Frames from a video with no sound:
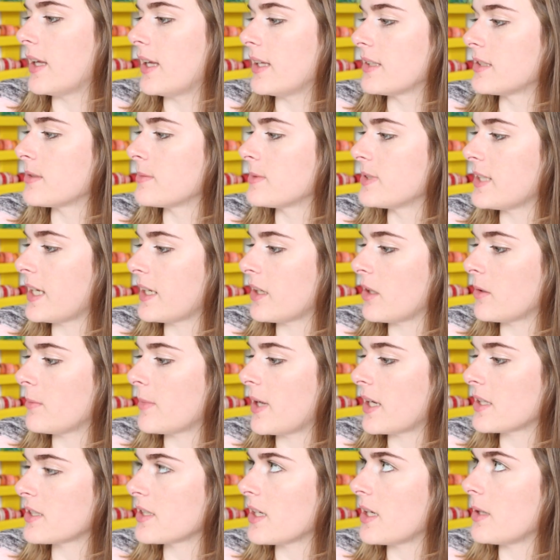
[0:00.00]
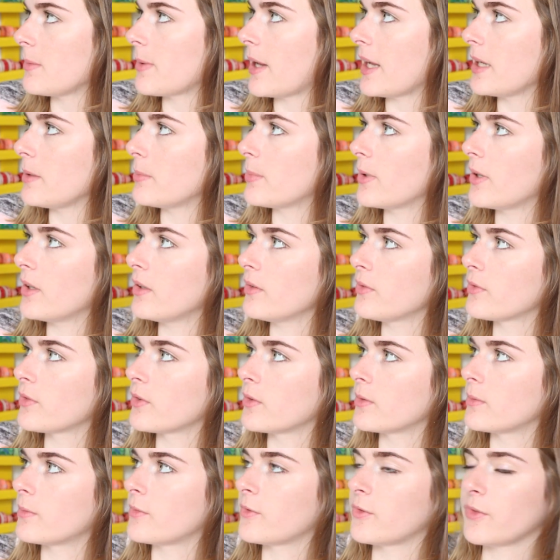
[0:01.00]
there's some deco mache paper
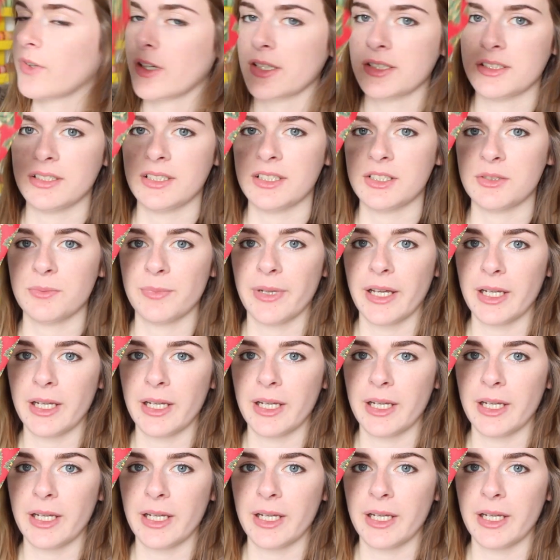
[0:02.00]
from first edition